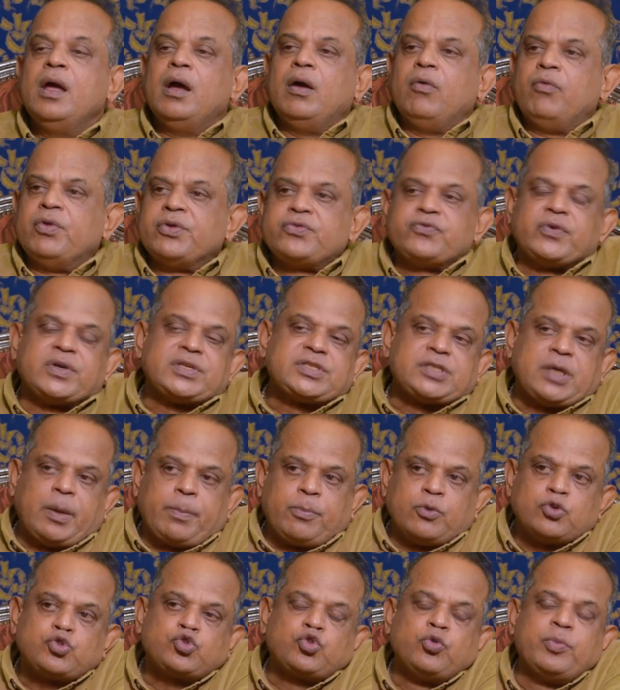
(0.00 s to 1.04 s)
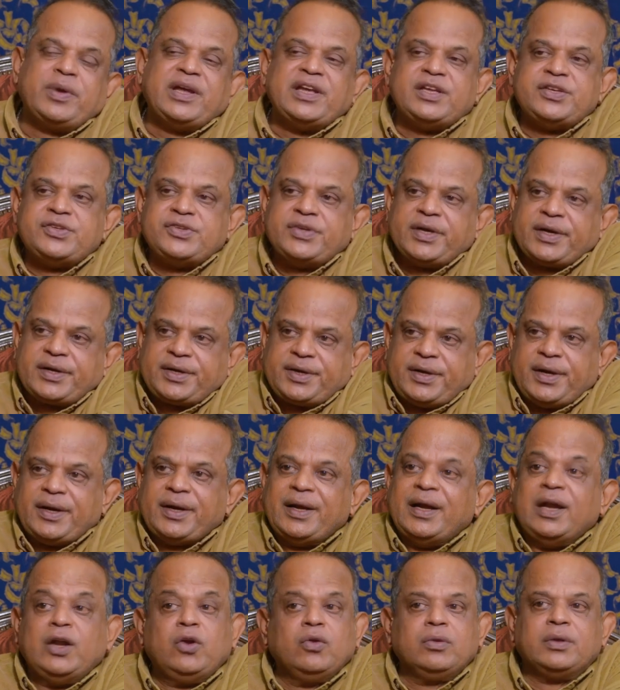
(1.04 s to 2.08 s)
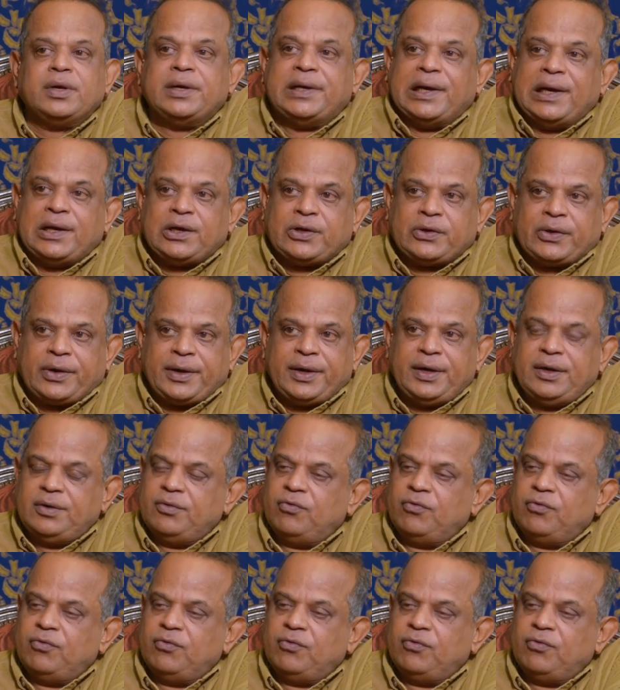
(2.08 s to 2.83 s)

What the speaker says: which was supposed to be injected into the deltoid,